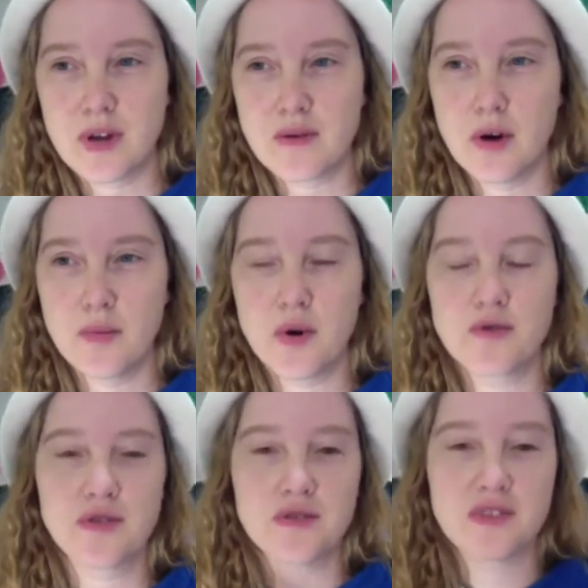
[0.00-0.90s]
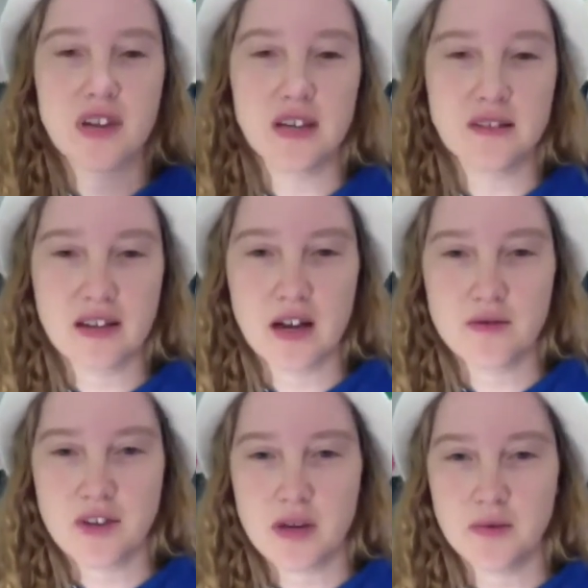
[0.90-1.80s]
emotional state. Like I
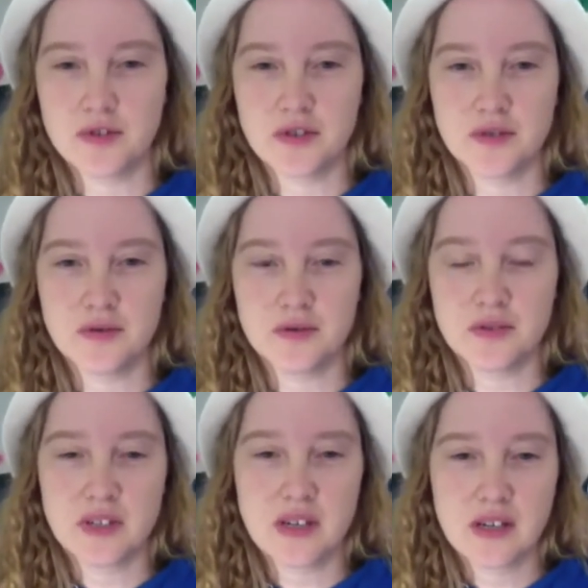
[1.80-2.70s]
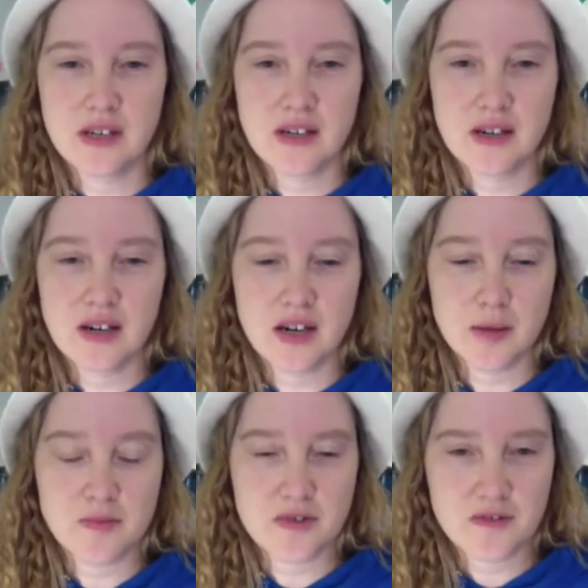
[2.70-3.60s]
was able to
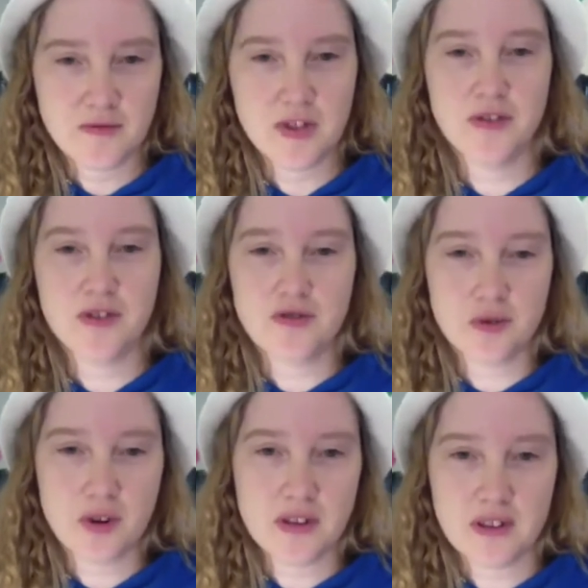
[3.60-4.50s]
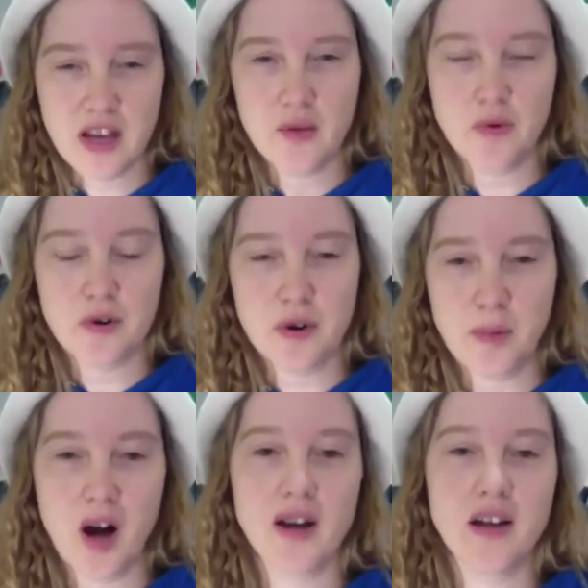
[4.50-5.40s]
just feel the joy that they were
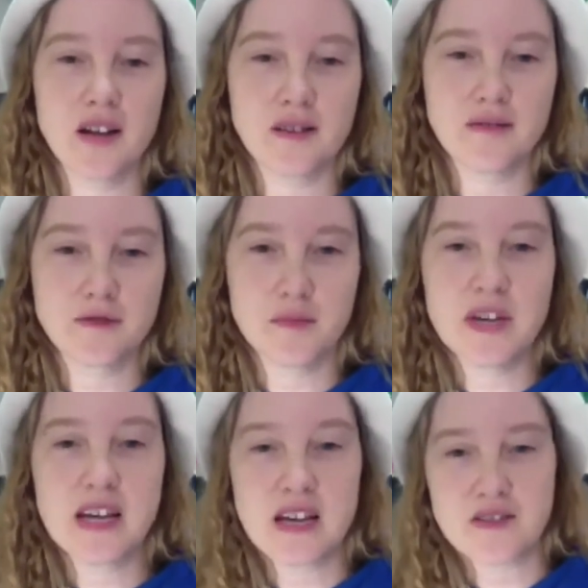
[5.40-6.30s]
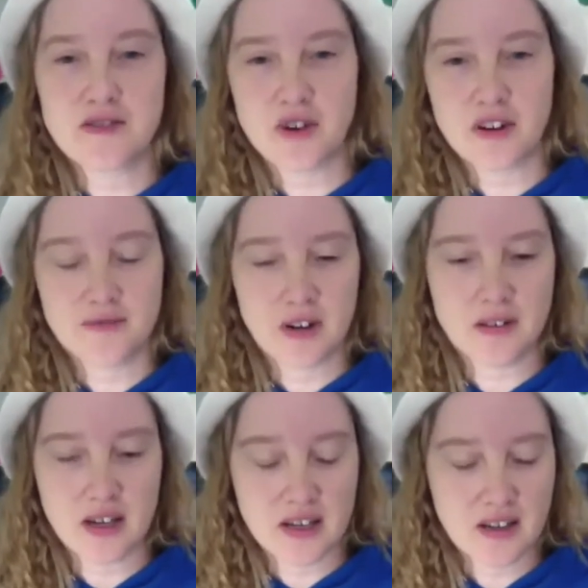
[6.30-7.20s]
embodying for me. So I felt
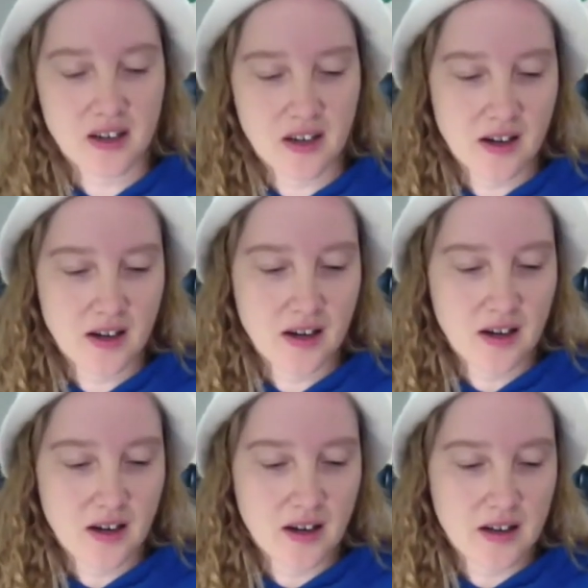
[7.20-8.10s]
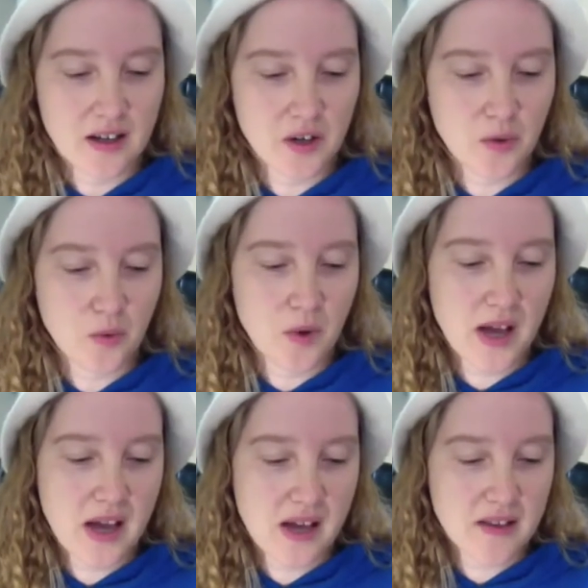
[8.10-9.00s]
like, in a
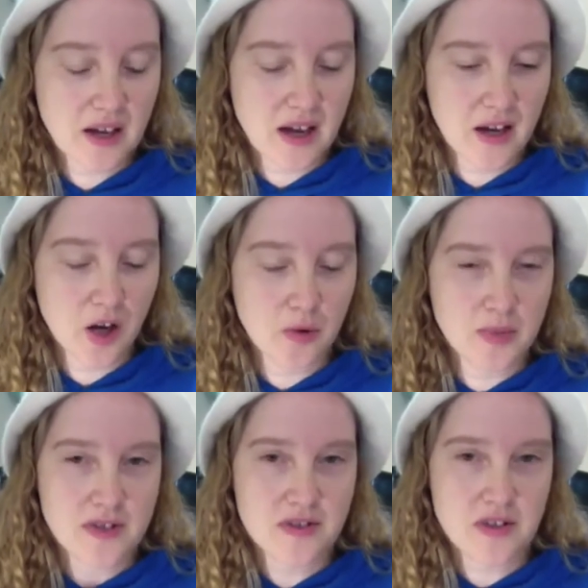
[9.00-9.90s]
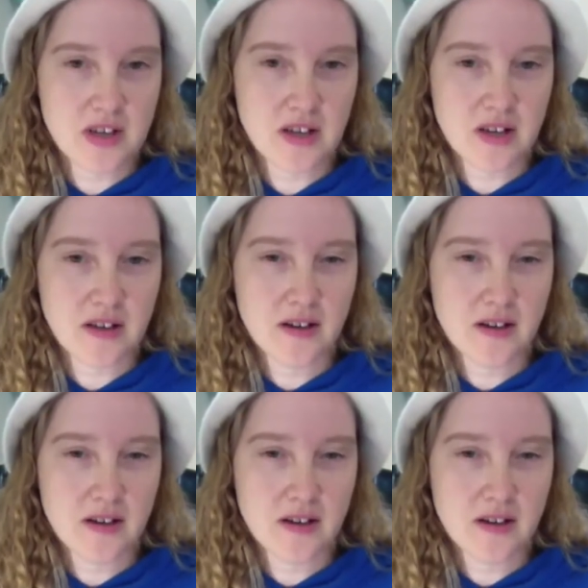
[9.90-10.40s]
way, that helped me see